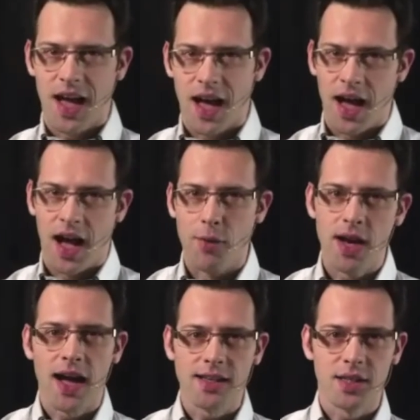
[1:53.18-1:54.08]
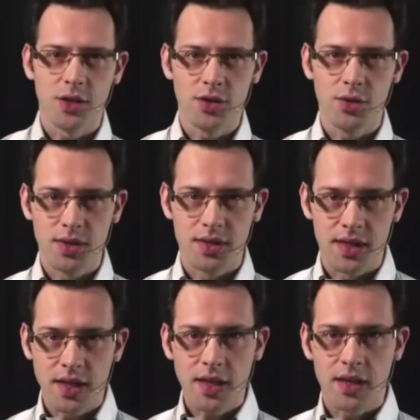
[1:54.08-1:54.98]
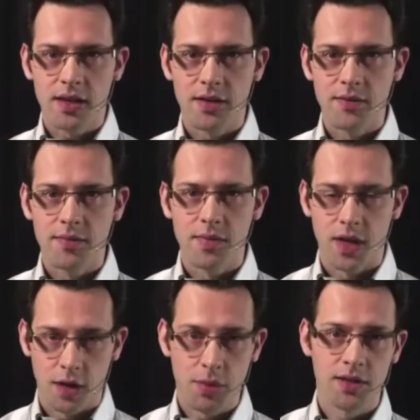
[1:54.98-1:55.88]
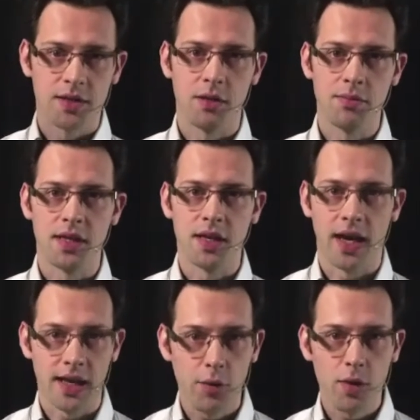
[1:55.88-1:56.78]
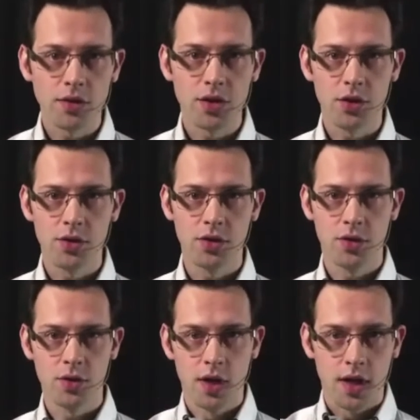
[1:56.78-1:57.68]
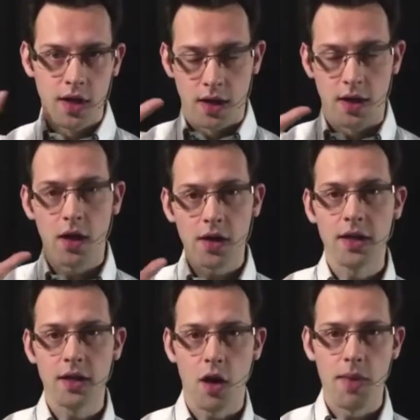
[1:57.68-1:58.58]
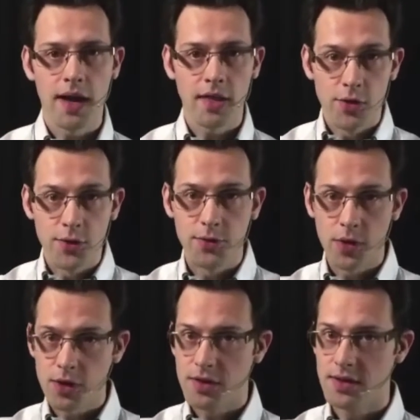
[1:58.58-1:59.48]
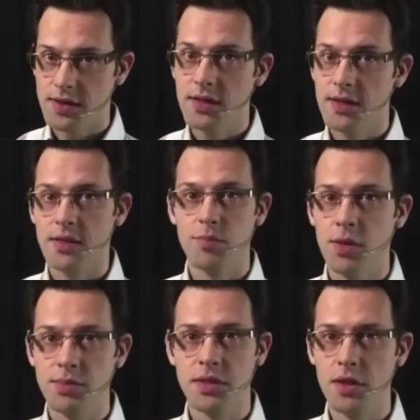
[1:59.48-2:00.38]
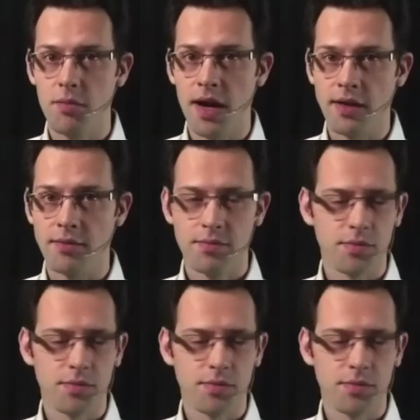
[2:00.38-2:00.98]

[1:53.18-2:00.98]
I will ask you to think about something, and I want you to lock in your mind the first thing that pops in your mind.